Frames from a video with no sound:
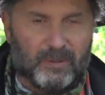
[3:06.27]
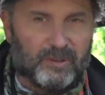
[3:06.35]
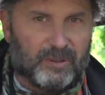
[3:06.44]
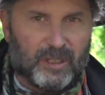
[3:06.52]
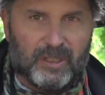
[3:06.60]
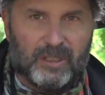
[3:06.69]
We're
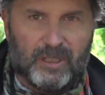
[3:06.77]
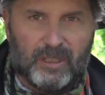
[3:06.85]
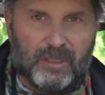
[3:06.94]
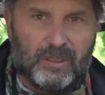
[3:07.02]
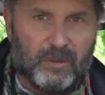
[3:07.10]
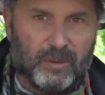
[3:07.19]
starting to get
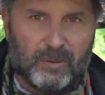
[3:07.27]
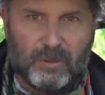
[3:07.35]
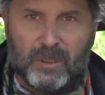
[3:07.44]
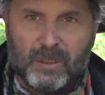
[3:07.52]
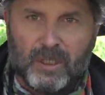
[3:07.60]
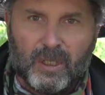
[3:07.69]
into
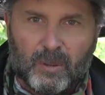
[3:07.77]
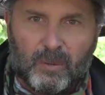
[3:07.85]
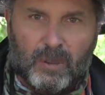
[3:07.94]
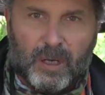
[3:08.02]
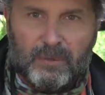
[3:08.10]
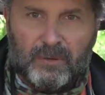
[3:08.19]

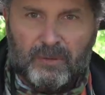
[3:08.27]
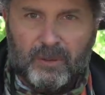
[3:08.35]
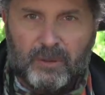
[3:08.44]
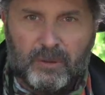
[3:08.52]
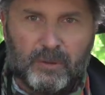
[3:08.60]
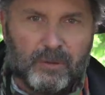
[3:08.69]
what I refer
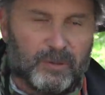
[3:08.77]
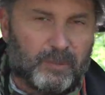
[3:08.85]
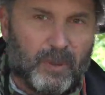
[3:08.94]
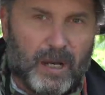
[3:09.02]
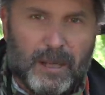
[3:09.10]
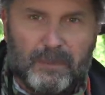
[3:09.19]
to as
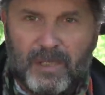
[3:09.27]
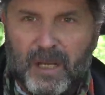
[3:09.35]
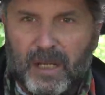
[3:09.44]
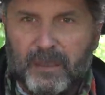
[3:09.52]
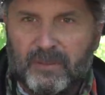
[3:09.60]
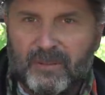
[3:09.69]
prime
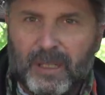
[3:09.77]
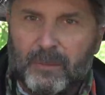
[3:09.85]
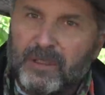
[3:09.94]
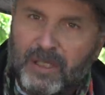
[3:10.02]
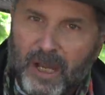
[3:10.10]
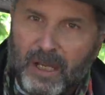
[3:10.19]
time,
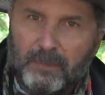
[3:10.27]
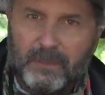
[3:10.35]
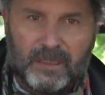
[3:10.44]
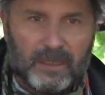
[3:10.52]
salmon time.